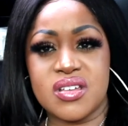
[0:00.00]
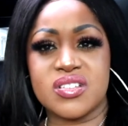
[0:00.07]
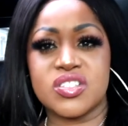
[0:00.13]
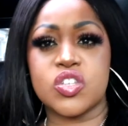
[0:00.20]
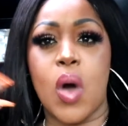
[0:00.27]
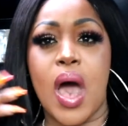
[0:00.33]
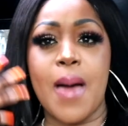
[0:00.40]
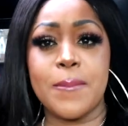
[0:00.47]

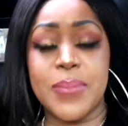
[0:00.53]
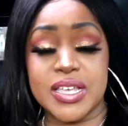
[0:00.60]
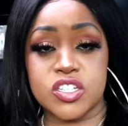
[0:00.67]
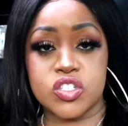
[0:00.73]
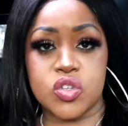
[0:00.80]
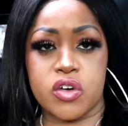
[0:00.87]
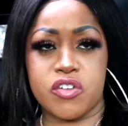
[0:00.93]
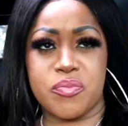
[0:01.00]
So I'm
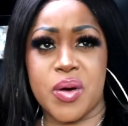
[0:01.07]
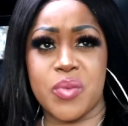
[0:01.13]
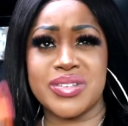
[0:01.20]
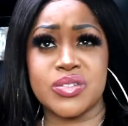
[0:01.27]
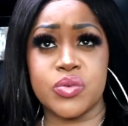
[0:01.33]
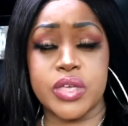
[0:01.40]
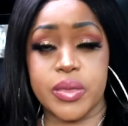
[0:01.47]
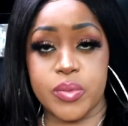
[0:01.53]
pissed off, but we
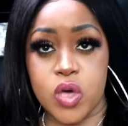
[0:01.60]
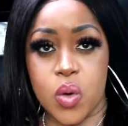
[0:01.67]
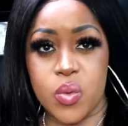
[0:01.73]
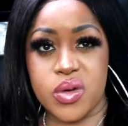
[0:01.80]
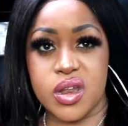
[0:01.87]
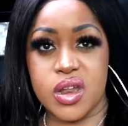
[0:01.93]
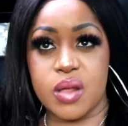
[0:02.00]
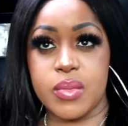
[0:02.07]
still keep
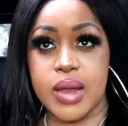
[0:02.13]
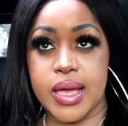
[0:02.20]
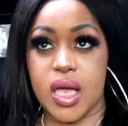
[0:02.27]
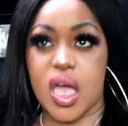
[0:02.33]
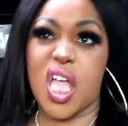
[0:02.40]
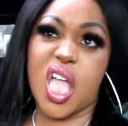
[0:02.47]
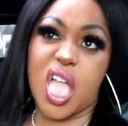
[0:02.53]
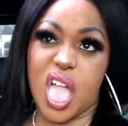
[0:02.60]
going. And I'm like,
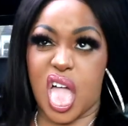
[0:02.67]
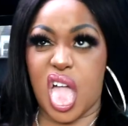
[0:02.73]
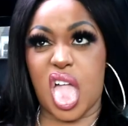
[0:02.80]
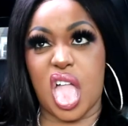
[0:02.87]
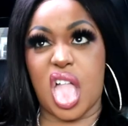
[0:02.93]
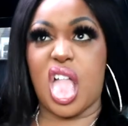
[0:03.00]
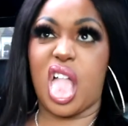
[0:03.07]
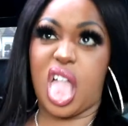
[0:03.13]
uh,
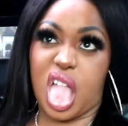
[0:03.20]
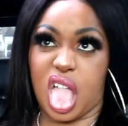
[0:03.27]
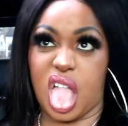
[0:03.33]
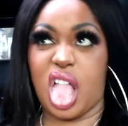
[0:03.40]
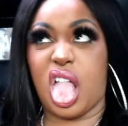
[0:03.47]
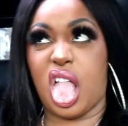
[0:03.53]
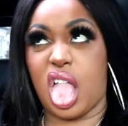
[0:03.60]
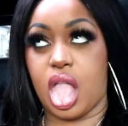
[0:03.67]
uh, uh,
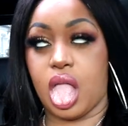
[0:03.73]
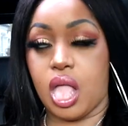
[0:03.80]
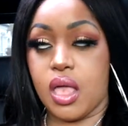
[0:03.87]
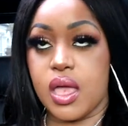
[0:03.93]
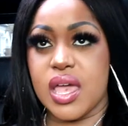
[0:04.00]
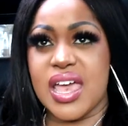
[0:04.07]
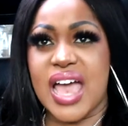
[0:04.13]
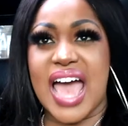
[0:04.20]
uh.
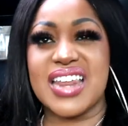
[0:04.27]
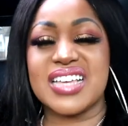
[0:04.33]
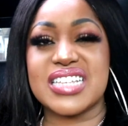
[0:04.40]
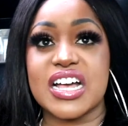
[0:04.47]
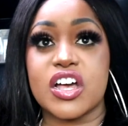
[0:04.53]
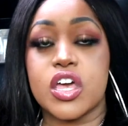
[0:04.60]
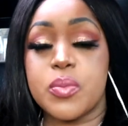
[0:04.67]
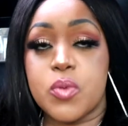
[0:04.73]
And he's
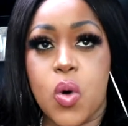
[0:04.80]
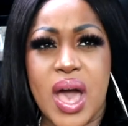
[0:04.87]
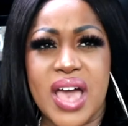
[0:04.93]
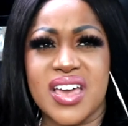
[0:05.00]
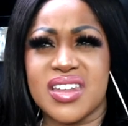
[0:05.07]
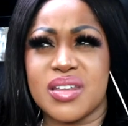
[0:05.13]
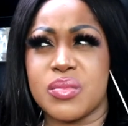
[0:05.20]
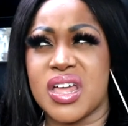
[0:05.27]
like, keep
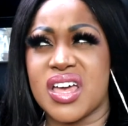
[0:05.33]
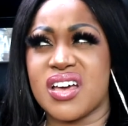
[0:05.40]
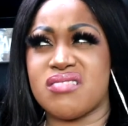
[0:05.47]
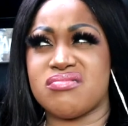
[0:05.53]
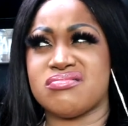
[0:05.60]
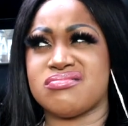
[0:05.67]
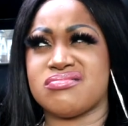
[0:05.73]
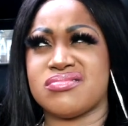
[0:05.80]
quiet. And I'm like,
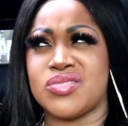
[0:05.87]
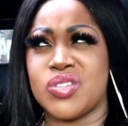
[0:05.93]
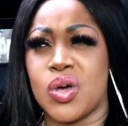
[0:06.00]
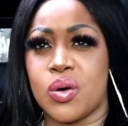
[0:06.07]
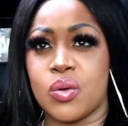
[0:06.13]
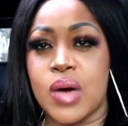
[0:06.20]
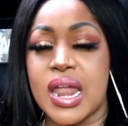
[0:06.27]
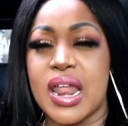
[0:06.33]

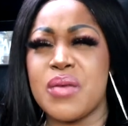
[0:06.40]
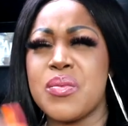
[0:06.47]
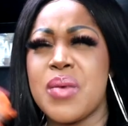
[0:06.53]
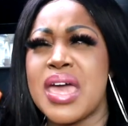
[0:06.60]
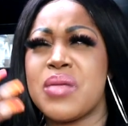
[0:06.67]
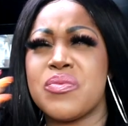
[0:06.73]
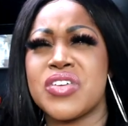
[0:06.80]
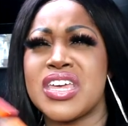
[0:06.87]
no. And I in my
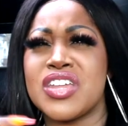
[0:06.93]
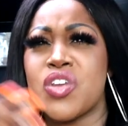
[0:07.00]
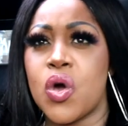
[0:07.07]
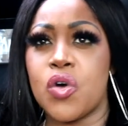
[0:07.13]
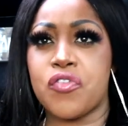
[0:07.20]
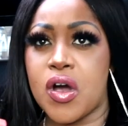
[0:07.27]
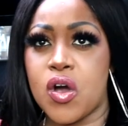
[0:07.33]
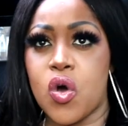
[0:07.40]
head, I'm thinking,
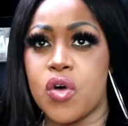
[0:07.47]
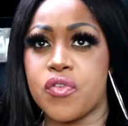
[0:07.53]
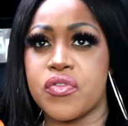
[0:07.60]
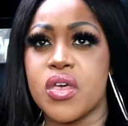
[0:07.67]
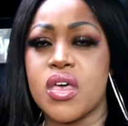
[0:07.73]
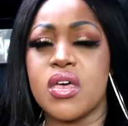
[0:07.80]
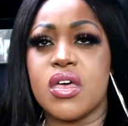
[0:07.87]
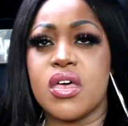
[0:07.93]
no, fuck off.
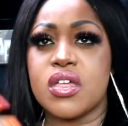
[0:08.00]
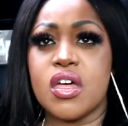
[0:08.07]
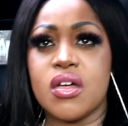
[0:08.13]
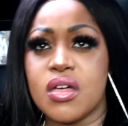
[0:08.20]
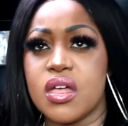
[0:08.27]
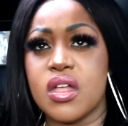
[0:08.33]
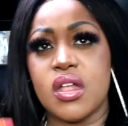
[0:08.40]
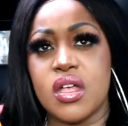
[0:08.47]

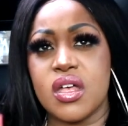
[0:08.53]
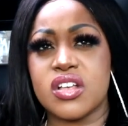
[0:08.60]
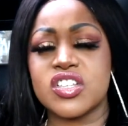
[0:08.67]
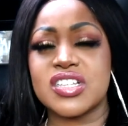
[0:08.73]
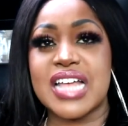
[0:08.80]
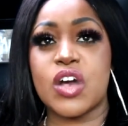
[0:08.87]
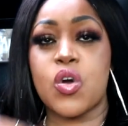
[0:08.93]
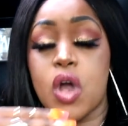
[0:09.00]
Uh, uh.
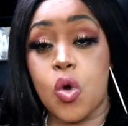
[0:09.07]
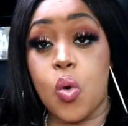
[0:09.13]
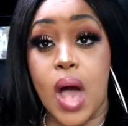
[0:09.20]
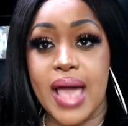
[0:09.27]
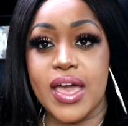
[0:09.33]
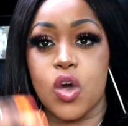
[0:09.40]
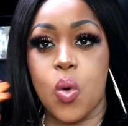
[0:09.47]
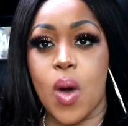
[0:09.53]
she's like,
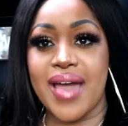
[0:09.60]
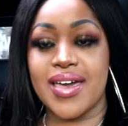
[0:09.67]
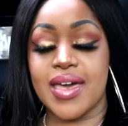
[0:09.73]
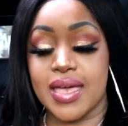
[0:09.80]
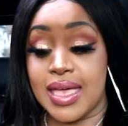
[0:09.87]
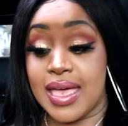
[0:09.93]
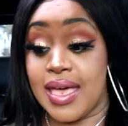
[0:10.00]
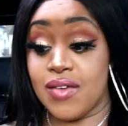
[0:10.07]
quiet,
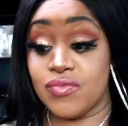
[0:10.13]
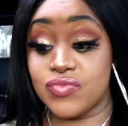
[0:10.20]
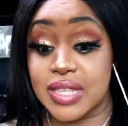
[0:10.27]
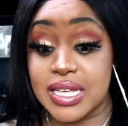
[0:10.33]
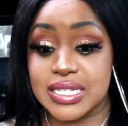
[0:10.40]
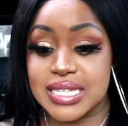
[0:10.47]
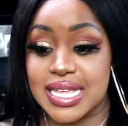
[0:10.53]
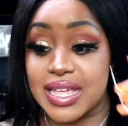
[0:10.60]
quiet.
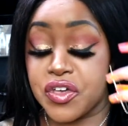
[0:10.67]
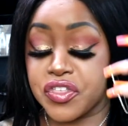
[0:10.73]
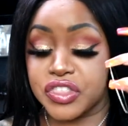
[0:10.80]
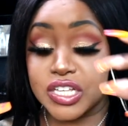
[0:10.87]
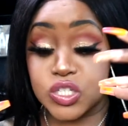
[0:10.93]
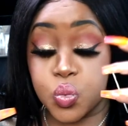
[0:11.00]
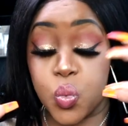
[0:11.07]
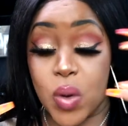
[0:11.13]
This,
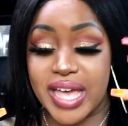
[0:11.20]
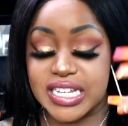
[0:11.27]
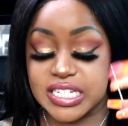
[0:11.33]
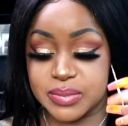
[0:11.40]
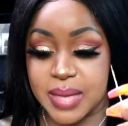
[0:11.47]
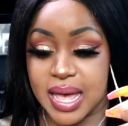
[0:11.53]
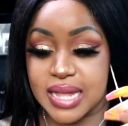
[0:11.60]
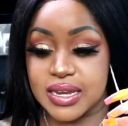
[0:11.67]
this
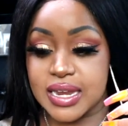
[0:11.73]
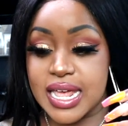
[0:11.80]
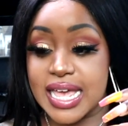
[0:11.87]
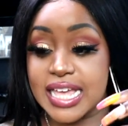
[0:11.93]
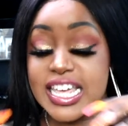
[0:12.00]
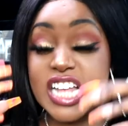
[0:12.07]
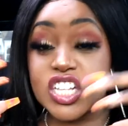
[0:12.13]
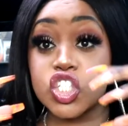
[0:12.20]
waste man
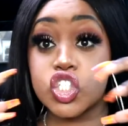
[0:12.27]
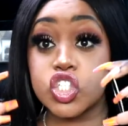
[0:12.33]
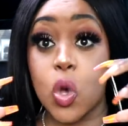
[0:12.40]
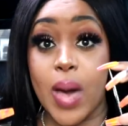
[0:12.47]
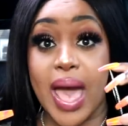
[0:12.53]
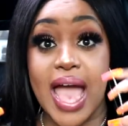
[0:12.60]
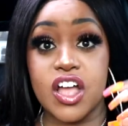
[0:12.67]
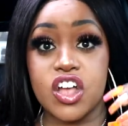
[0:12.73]
gets
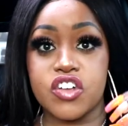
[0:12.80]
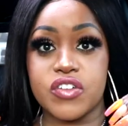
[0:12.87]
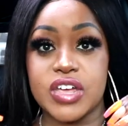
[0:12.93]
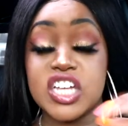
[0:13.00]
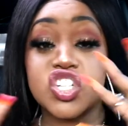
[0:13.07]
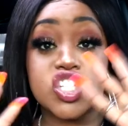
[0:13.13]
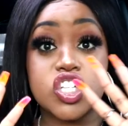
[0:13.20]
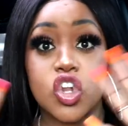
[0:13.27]
so angry.
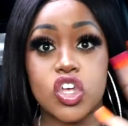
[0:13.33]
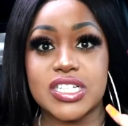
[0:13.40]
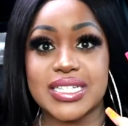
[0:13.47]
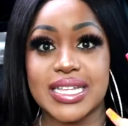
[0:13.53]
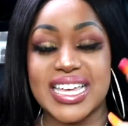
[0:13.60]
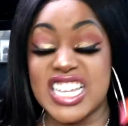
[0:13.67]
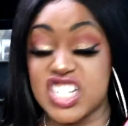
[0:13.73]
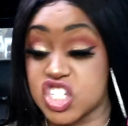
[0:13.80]
He just lost
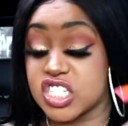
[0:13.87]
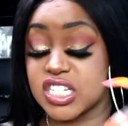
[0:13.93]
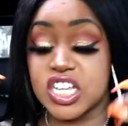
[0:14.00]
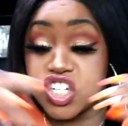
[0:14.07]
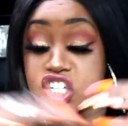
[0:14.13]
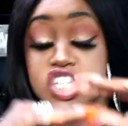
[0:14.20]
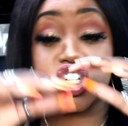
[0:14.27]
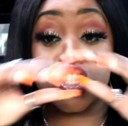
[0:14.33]
it. He just,
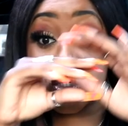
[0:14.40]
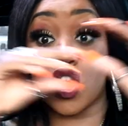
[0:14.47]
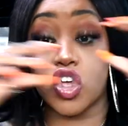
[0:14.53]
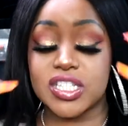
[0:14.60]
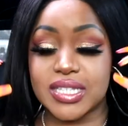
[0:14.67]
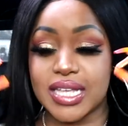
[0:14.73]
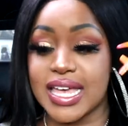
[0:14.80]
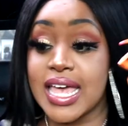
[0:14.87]
he just, he just
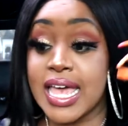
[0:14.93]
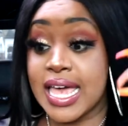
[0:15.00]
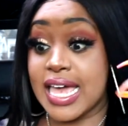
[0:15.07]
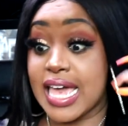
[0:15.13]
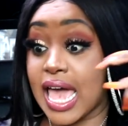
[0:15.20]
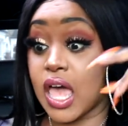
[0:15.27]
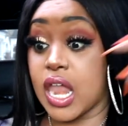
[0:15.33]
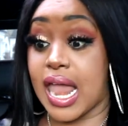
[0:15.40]
lost it.
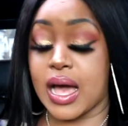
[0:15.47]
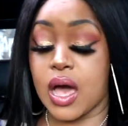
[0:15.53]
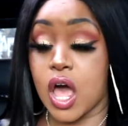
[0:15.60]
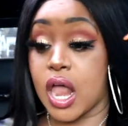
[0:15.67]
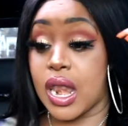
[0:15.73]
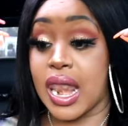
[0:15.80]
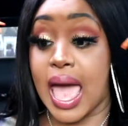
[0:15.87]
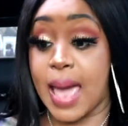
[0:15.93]
Uh, like a,
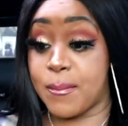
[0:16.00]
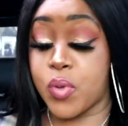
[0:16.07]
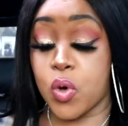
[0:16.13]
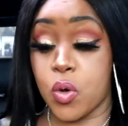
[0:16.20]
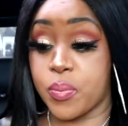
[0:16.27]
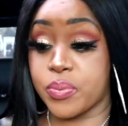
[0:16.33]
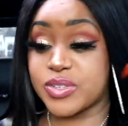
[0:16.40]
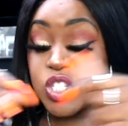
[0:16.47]
a light
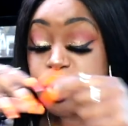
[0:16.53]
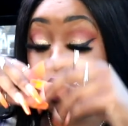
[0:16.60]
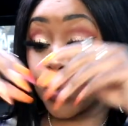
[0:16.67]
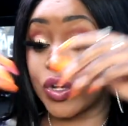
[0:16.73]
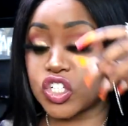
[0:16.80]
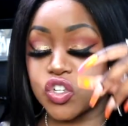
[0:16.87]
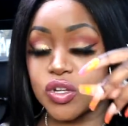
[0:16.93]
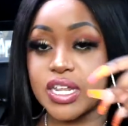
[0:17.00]
bulb
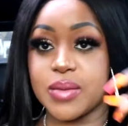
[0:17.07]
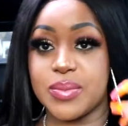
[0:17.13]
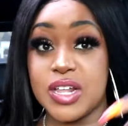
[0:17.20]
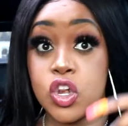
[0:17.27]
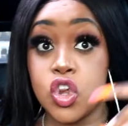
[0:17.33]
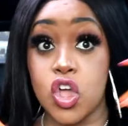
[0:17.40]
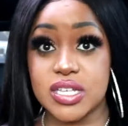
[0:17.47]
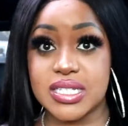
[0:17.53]
switched on him. He
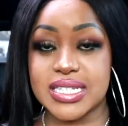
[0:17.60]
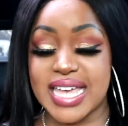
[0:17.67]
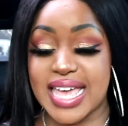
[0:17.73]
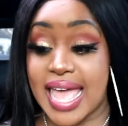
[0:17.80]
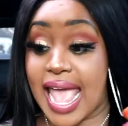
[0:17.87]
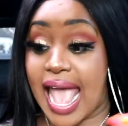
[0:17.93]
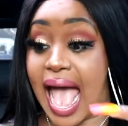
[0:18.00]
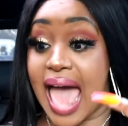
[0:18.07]
lost it.
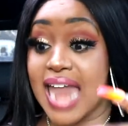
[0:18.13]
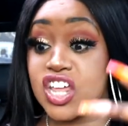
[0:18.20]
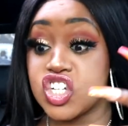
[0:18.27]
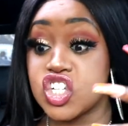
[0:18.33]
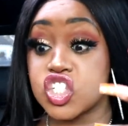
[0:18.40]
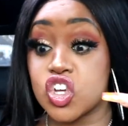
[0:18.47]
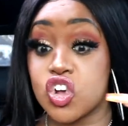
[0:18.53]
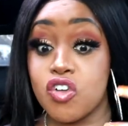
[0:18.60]
And he
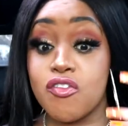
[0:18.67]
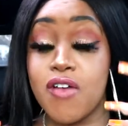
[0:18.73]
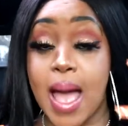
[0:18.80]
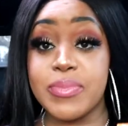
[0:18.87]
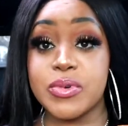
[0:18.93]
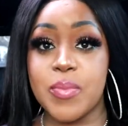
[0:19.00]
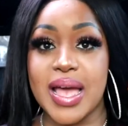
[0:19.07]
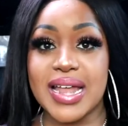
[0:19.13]
just
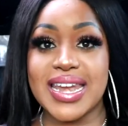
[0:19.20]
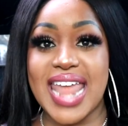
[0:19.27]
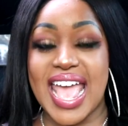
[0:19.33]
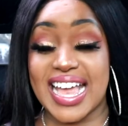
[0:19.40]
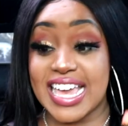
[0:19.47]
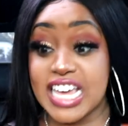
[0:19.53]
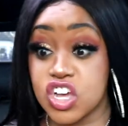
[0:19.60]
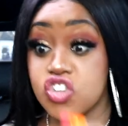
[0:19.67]
grabbed my
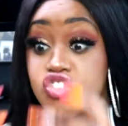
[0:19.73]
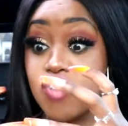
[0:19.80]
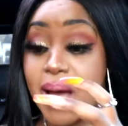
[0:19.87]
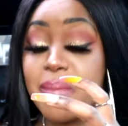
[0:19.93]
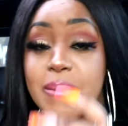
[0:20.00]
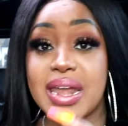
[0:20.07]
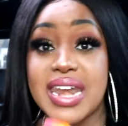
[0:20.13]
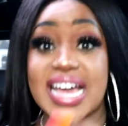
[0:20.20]
neck. He
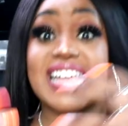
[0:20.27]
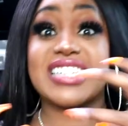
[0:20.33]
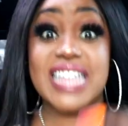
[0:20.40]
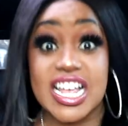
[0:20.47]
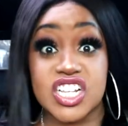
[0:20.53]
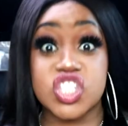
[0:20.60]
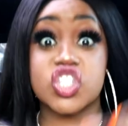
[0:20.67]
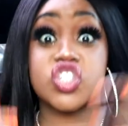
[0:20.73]
grabbed my neck and
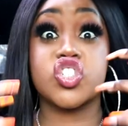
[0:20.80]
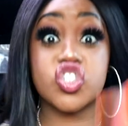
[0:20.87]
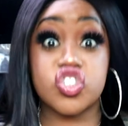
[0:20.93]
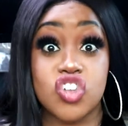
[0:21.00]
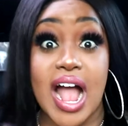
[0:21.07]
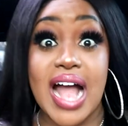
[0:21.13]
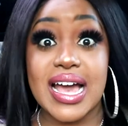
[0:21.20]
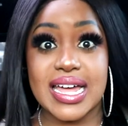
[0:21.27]
started
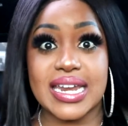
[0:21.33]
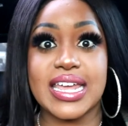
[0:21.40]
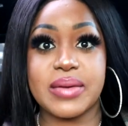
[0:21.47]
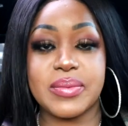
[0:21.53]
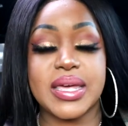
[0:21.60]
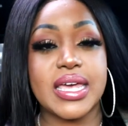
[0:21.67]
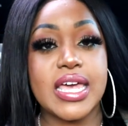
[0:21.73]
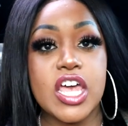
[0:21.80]

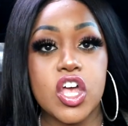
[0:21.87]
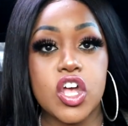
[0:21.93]
strangling me.